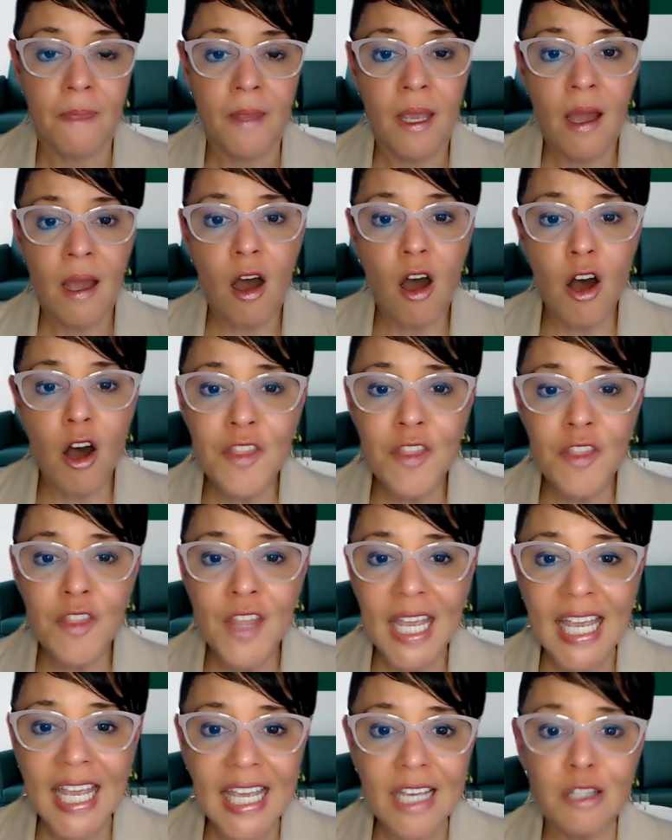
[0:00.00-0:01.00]
On the
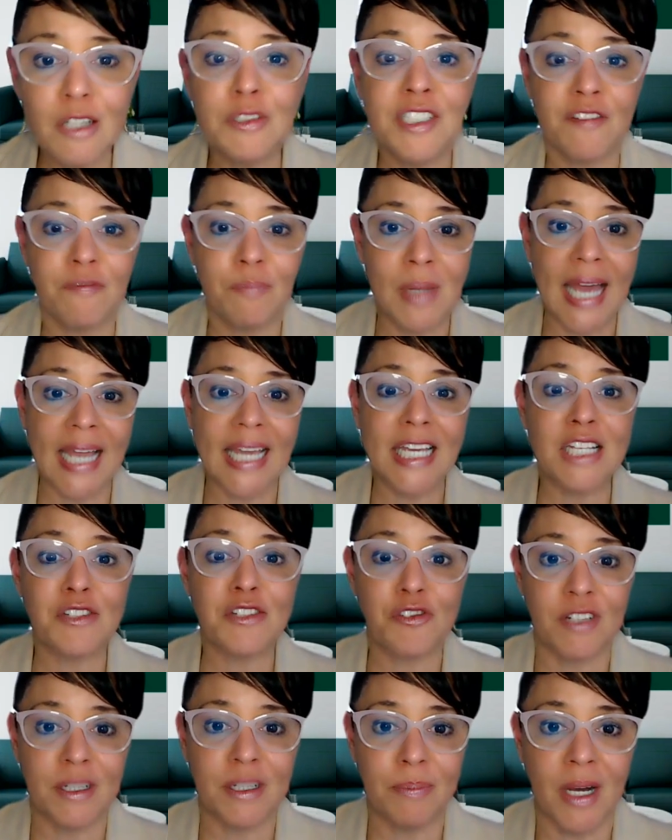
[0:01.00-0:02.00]
heels of Black
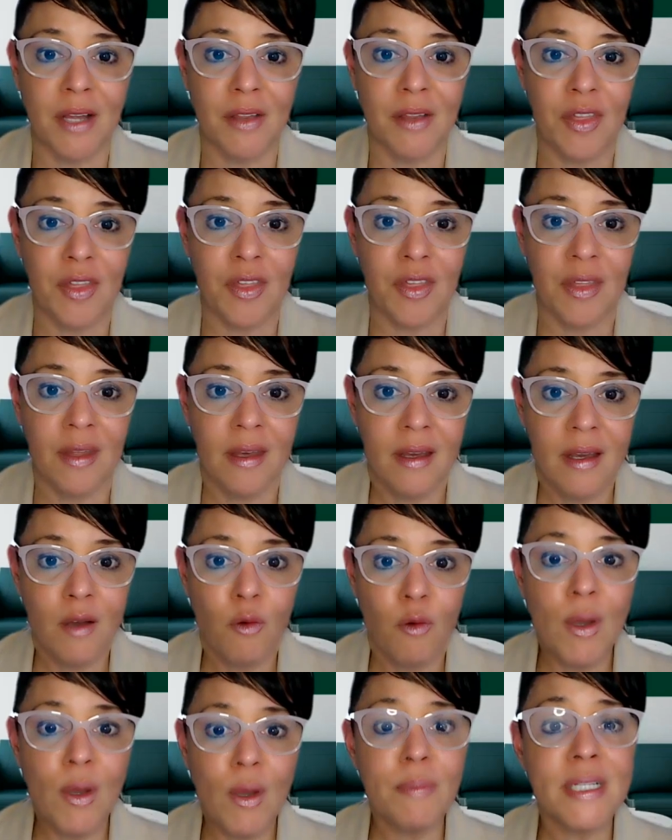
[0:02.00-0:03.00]
History Month,
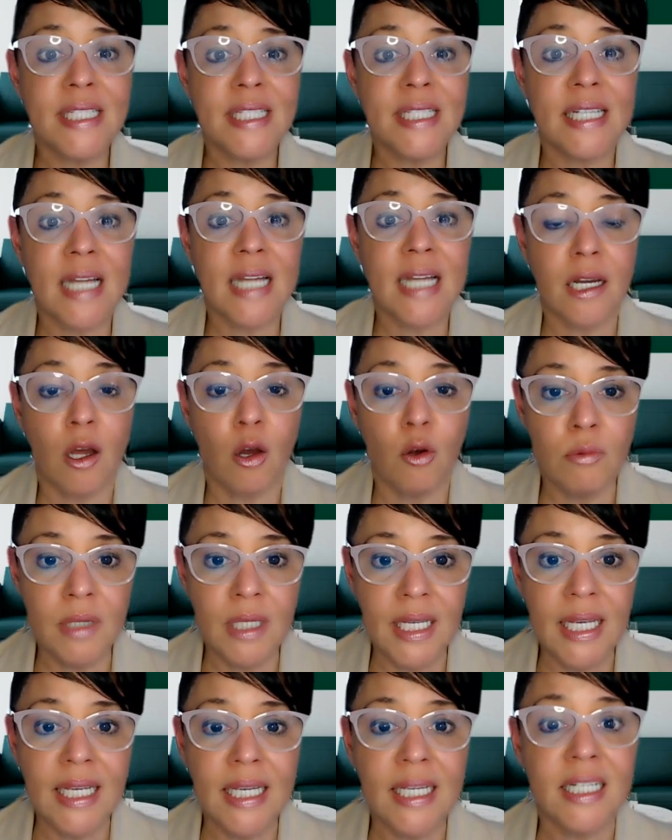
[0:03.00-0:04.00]
we must not
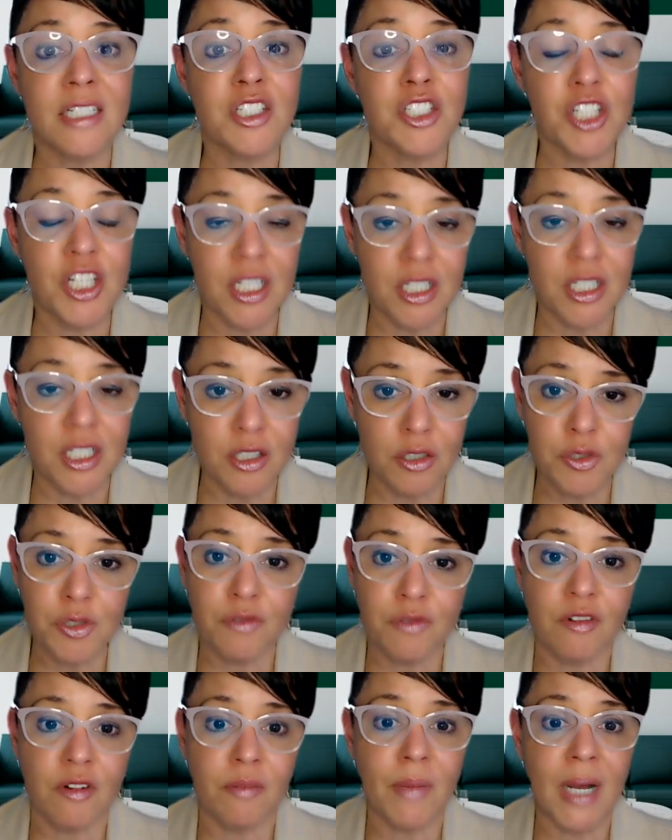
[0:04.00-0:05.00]
only continue to
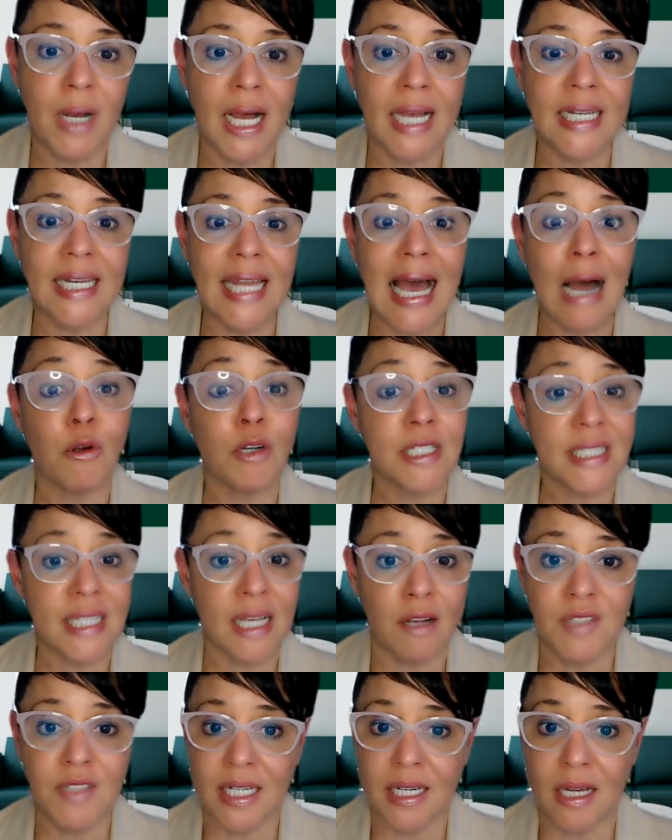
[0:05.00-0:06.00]
remind
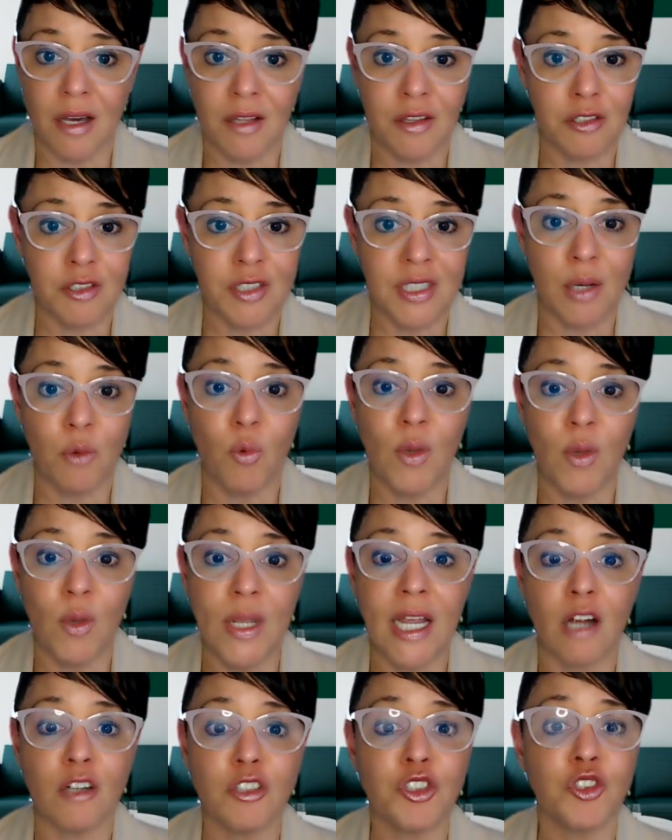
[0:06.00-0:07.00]
ourselves and others that we are
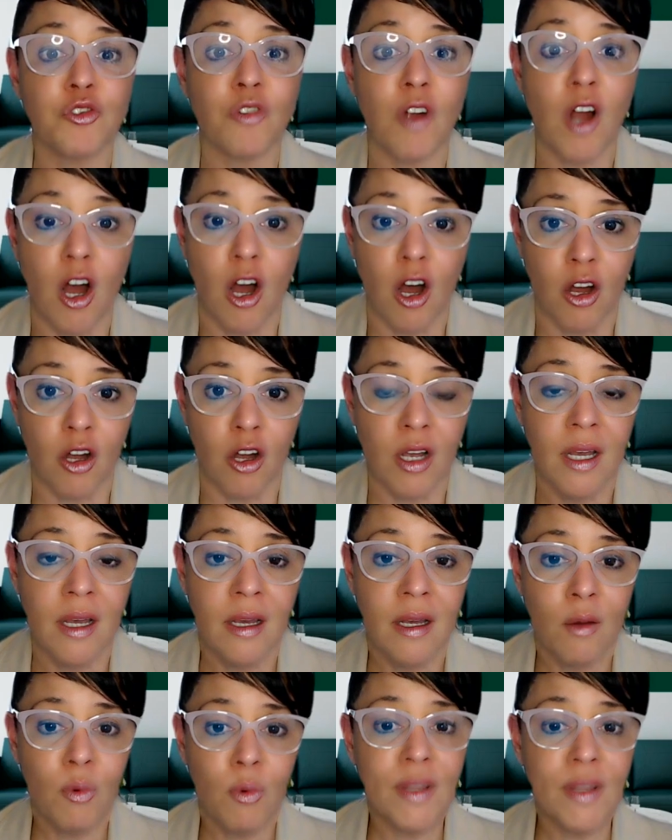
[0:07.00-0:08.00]
strong
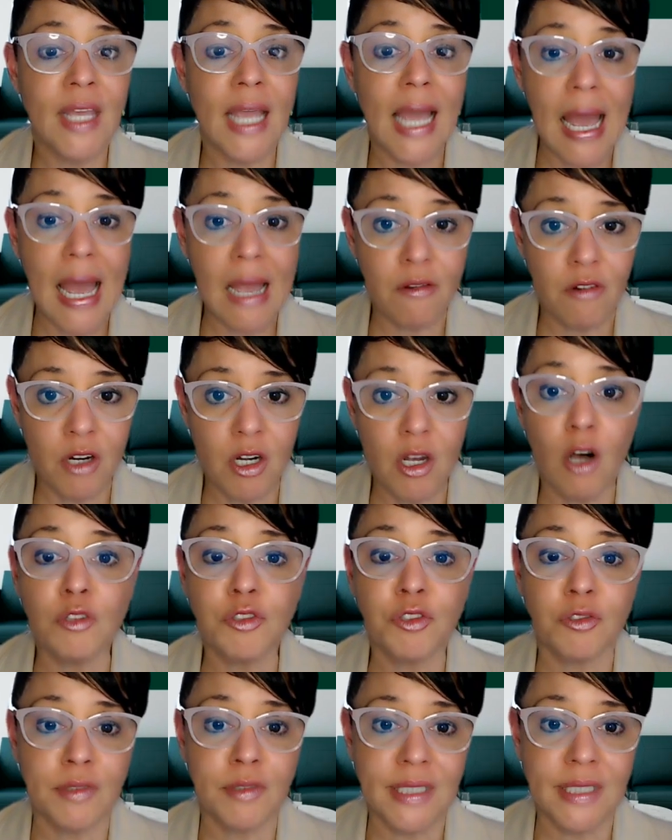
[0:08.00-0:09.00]
when the
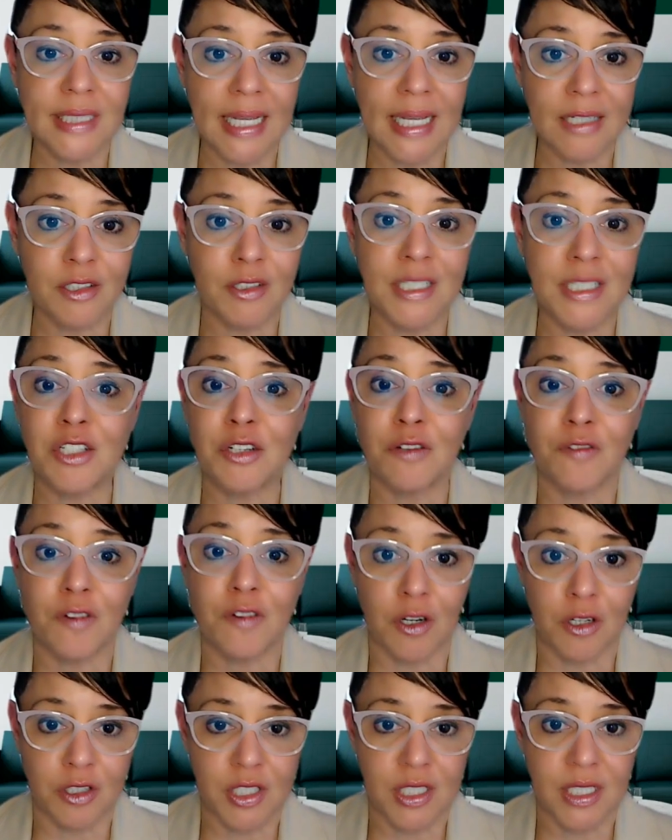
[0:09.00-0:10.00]
agricultural sector is
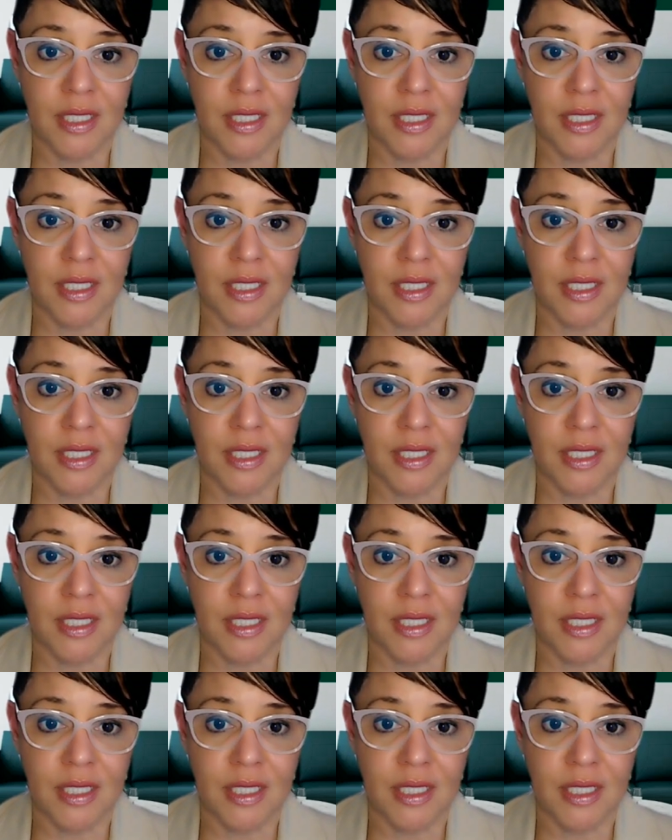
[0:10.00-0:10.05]
diverse